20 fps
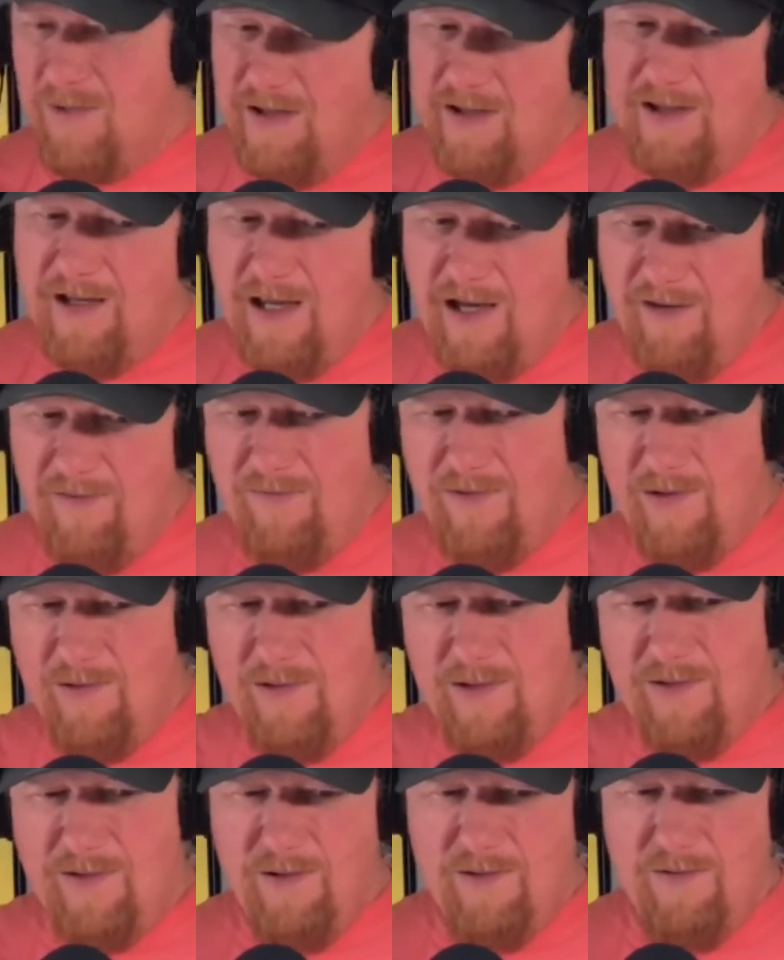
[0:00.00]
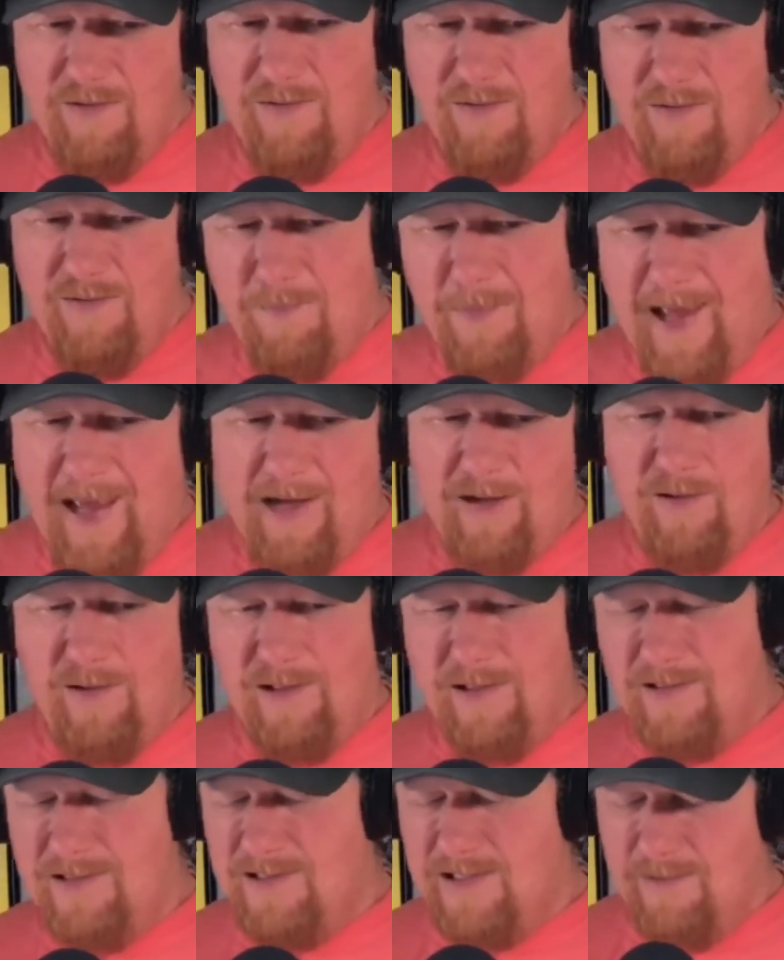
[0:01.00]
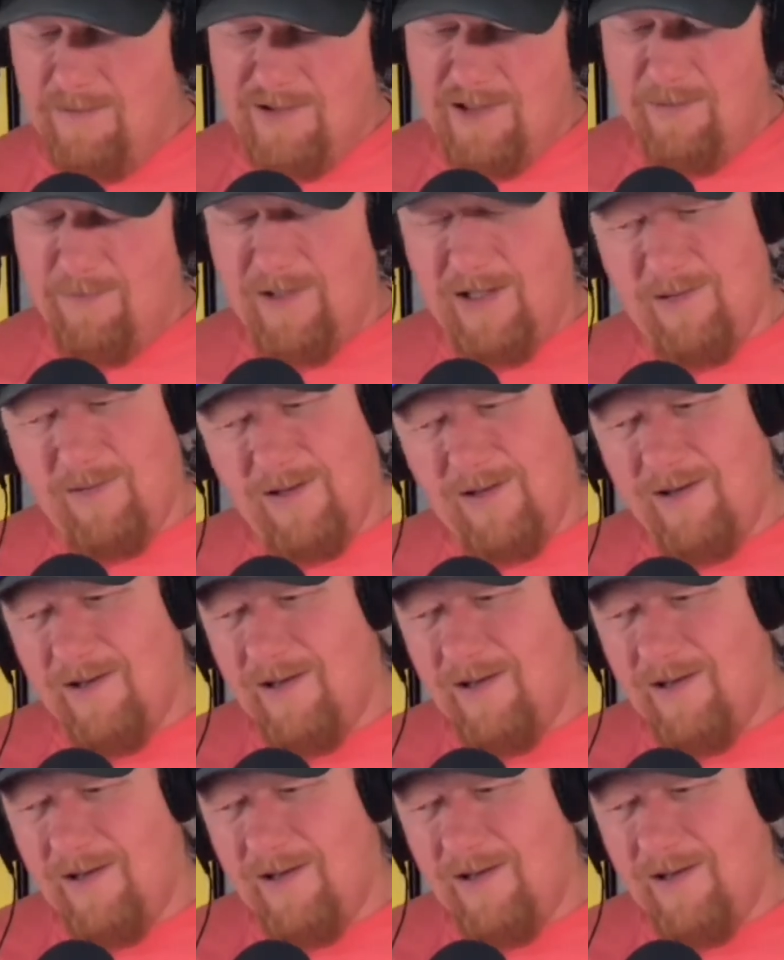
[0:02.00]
kind of that they're battling. It seems like. But anyway,